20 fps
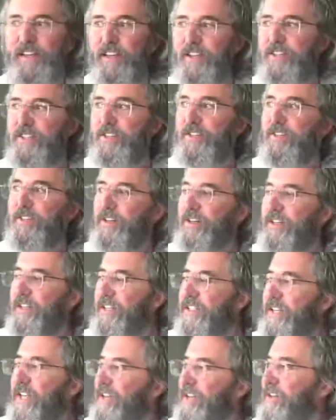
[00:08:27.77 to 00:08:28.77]
2
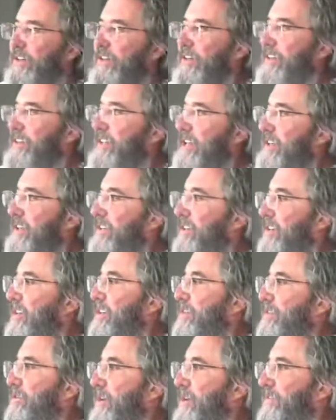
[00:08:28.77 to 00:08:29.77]
cookies, 8 cookies, 10
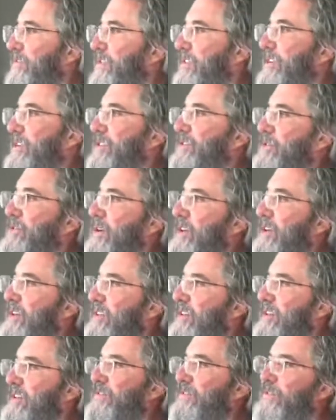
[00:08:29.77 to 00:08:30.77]
cookies, 12 cookies, 20
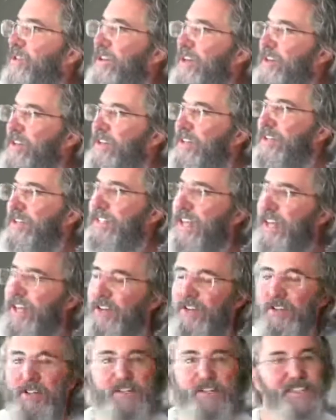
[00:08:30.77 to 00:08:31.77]
cookies, 40 cookies, 80
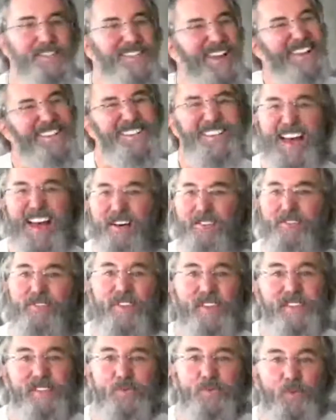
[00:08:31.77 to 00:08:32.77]
cookies. That's how
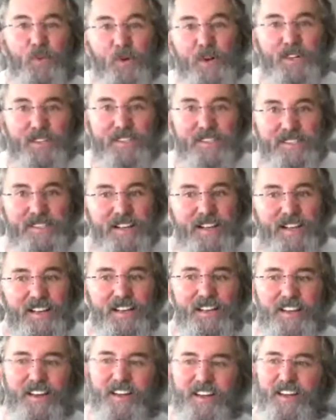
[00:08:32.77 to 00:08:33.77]
this works.
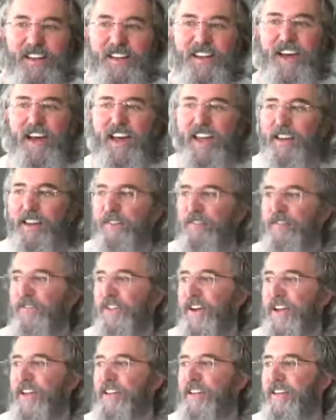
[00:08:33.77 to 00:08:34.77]
I had a
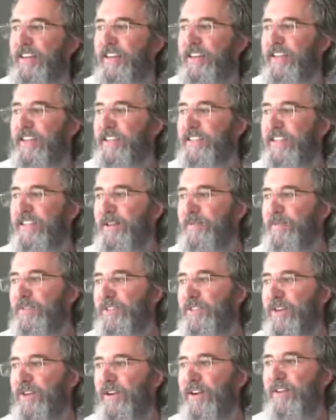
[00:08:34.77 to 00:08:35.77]
friend, his name was
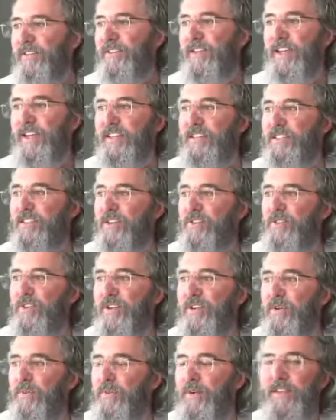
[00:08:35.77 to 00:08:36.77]
Carter Lay, is no
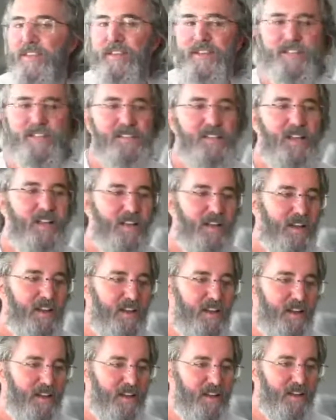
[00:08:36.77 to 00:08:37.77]
longer with us.
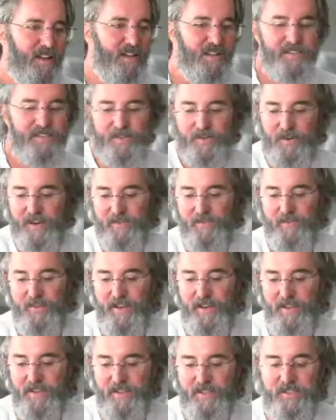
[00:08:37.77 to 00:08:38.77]
His
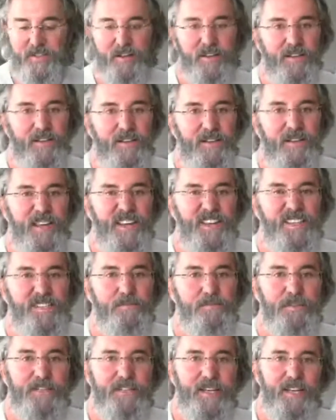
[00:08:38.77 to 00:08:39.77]
grandfather started Lay's
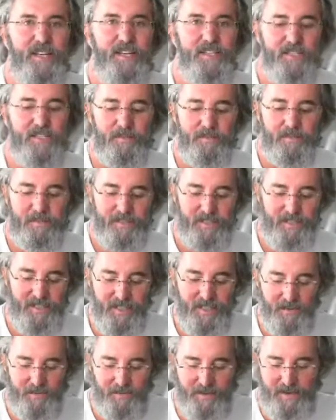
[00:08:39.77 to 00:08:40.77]
Potato Chips, the
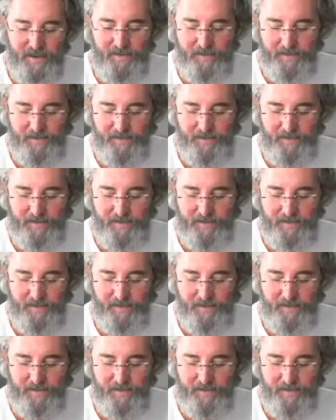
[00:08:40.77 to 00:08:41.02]
company,